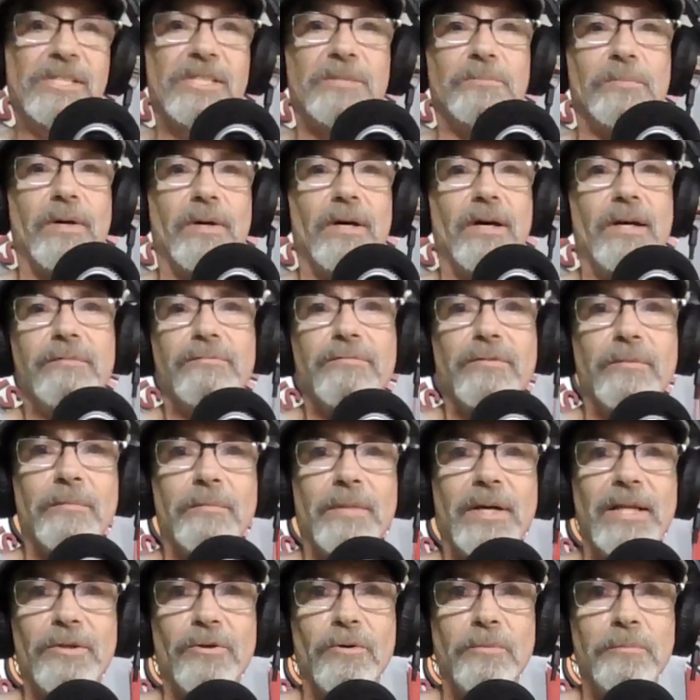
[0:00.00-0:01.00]
spot, from
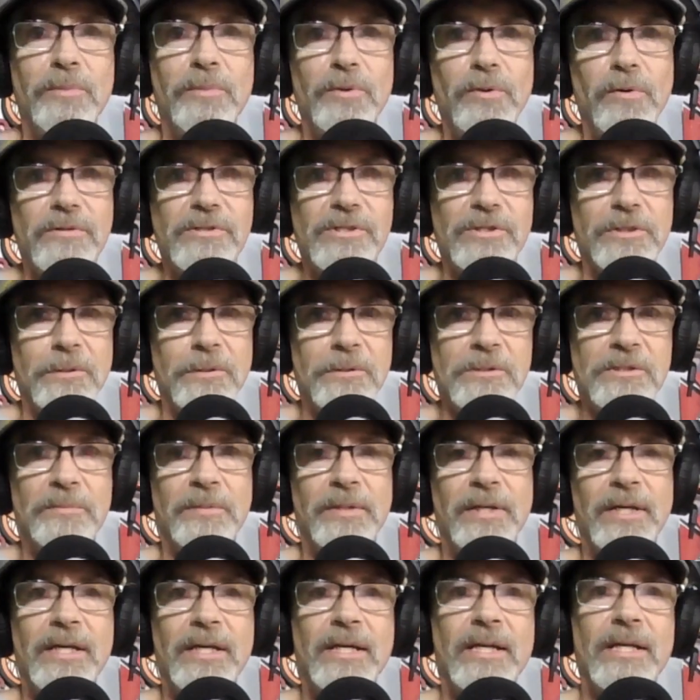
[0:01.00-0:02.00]
my little booth, so to
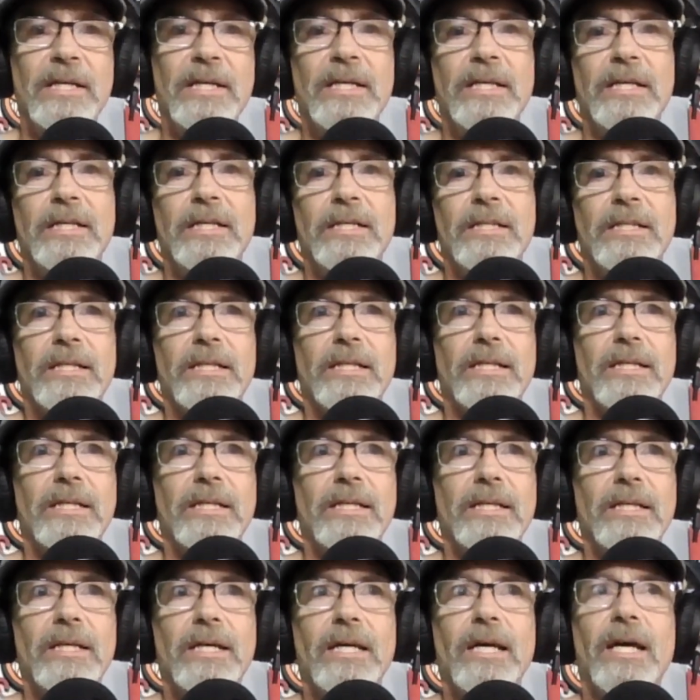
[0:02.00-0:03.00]
speak.
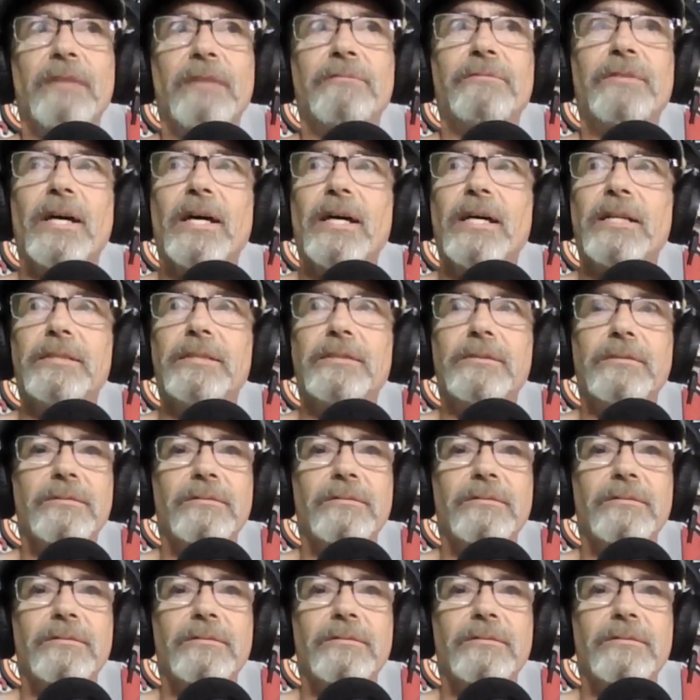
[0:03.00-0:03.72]
I got